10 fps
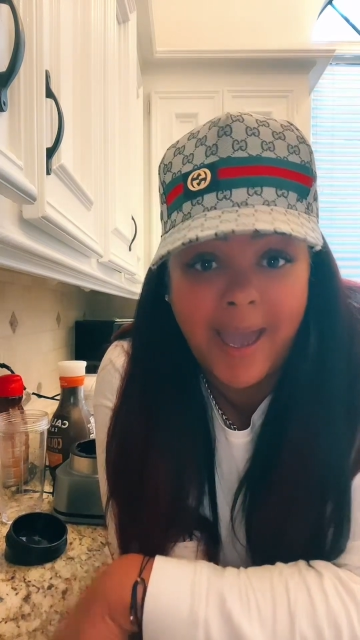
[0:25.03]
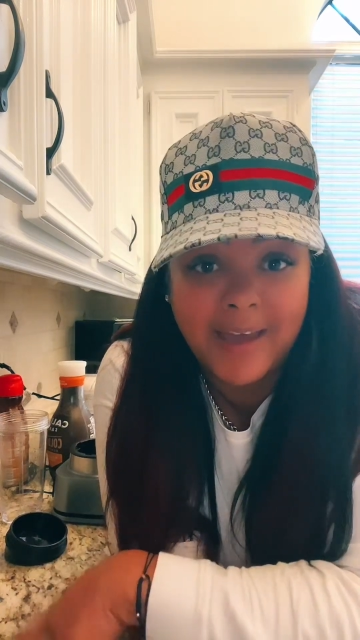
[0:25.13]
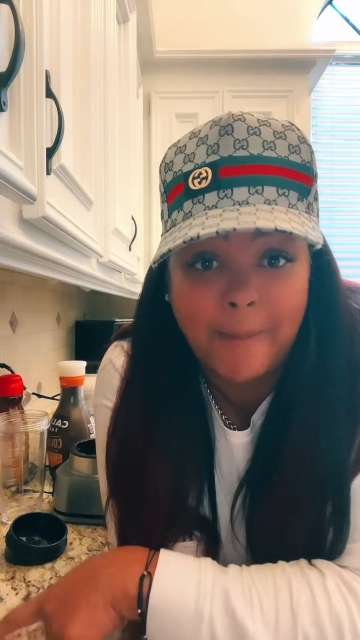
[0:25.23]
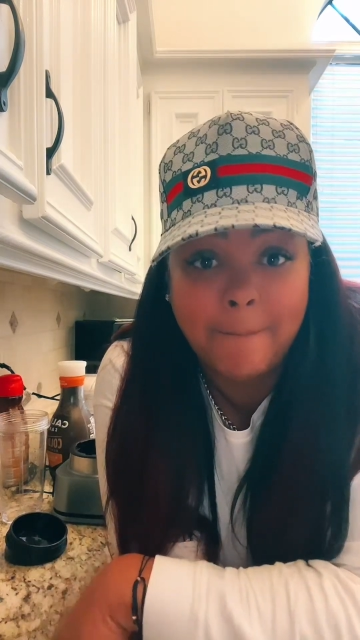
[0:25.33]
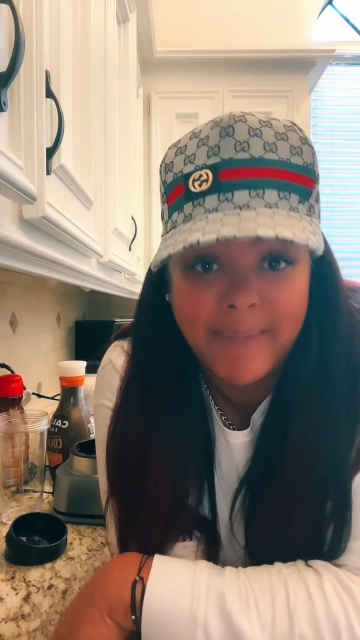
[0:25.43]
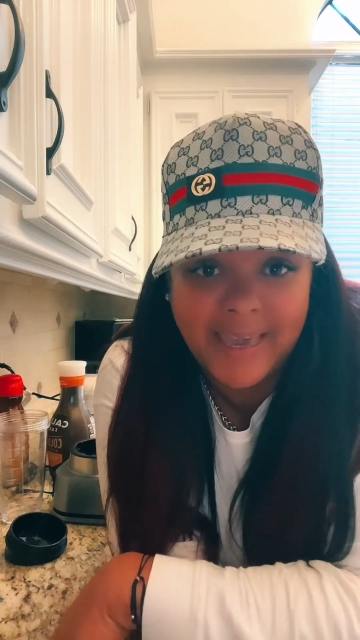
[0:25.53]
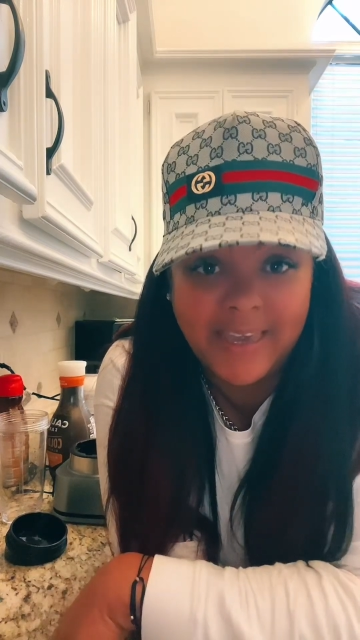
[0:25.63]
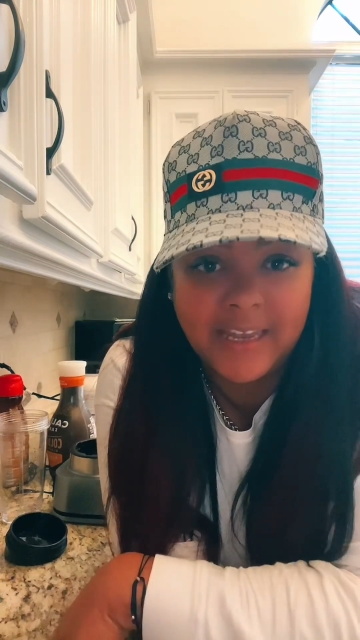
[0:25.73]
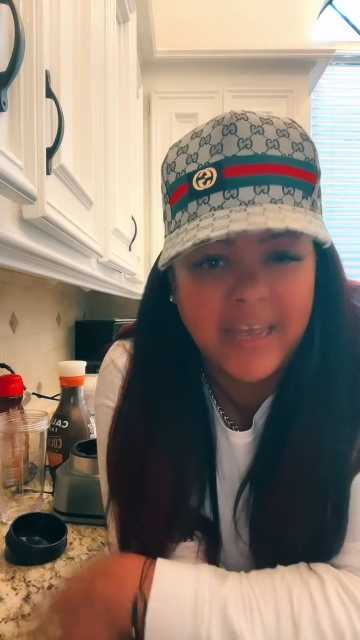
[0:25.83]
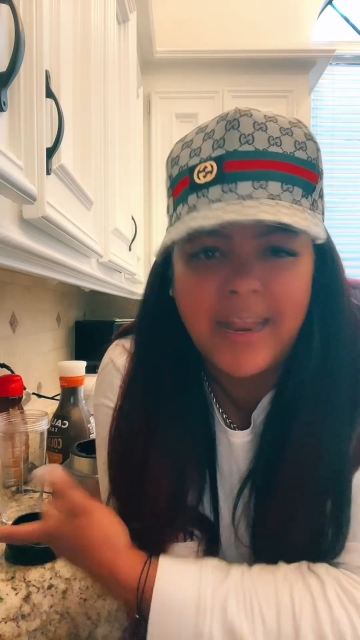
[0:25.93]
how to
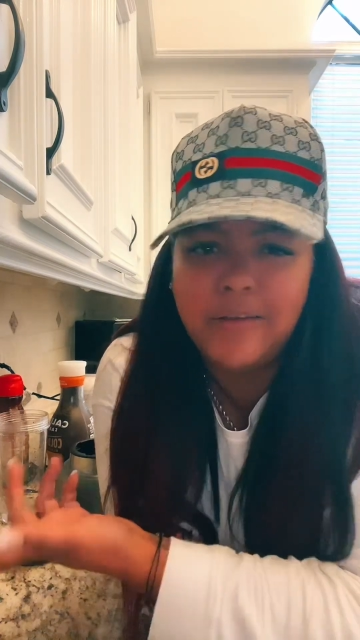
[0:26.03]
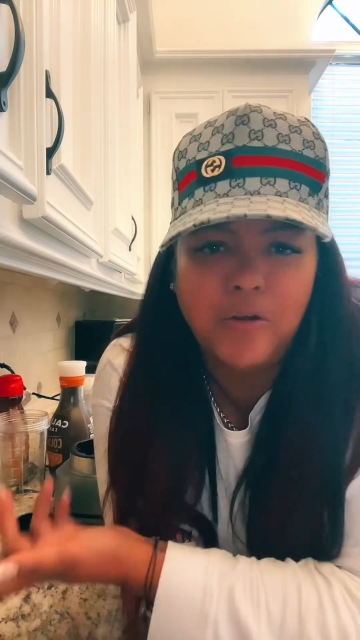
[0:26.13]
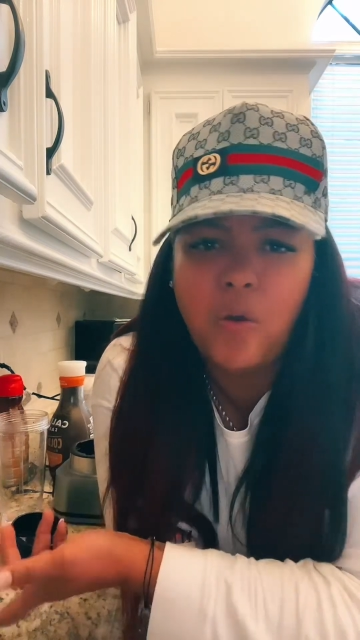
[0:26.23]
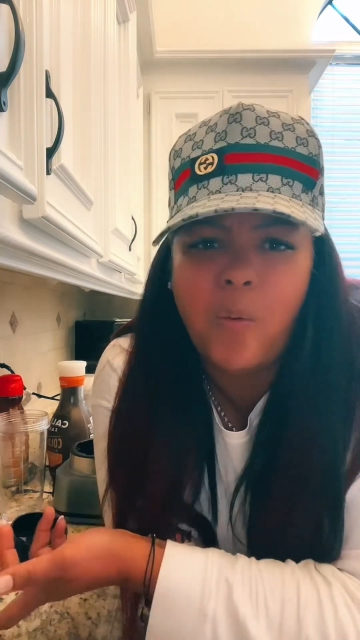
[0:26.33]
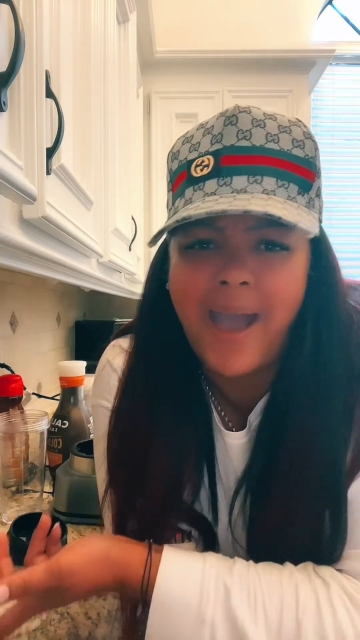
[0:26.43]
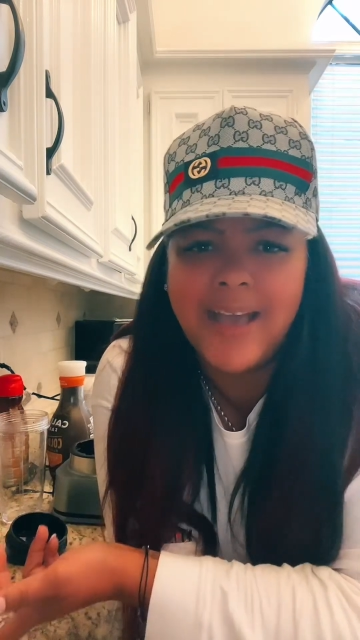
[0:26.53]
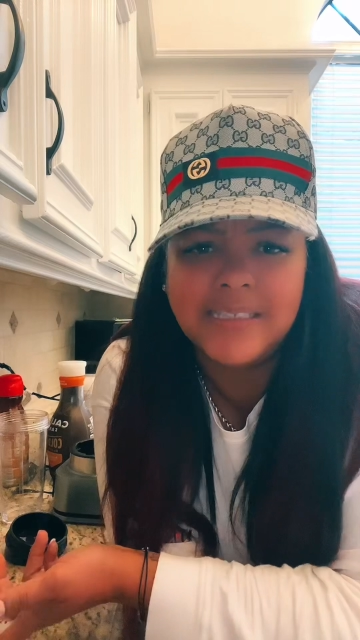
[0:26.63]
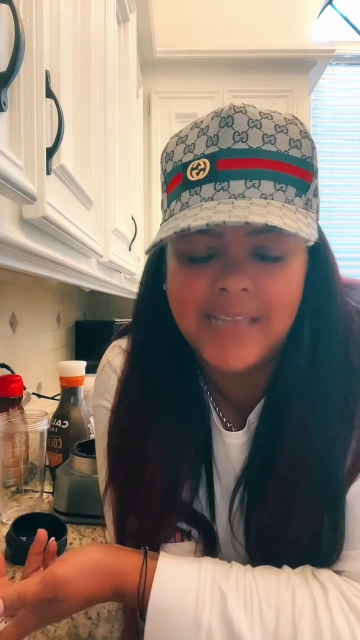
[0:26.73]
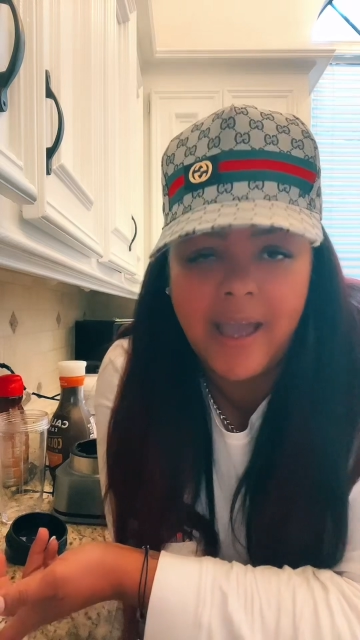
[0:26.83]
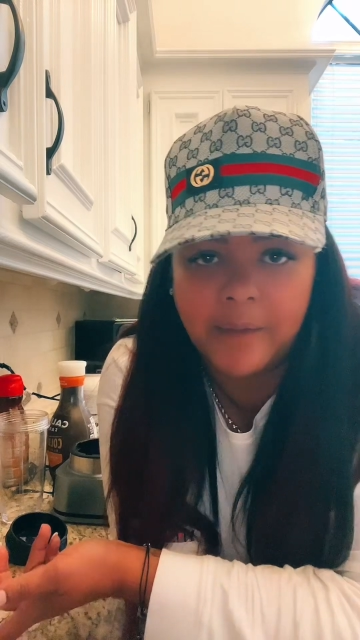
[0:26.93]
make it, and I don't know why I
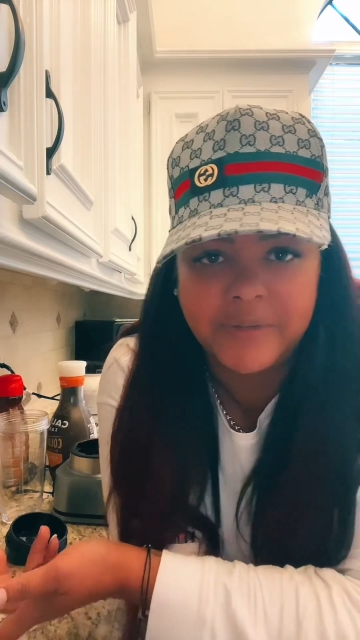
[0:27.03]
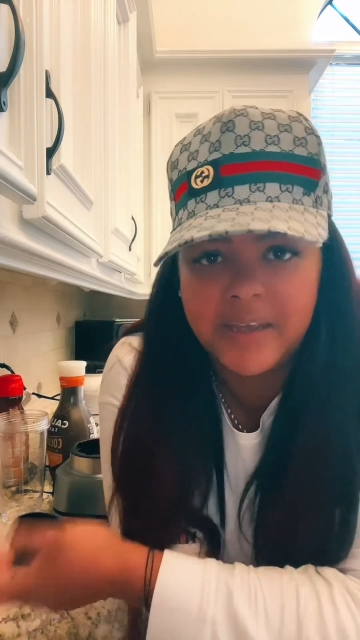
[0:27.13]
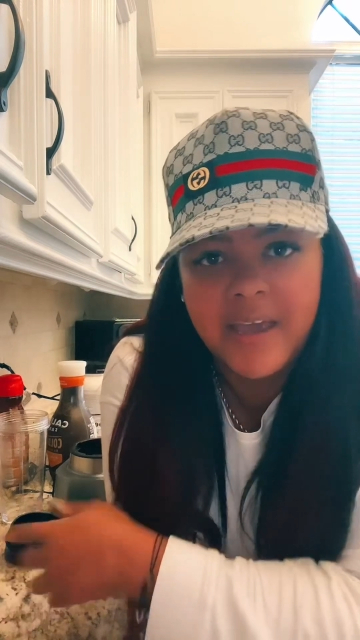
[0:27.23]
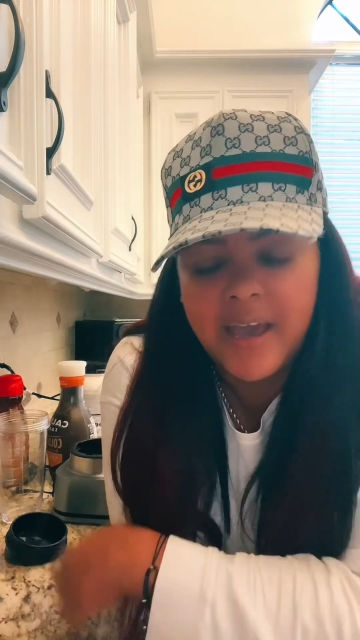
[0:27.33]
stopped.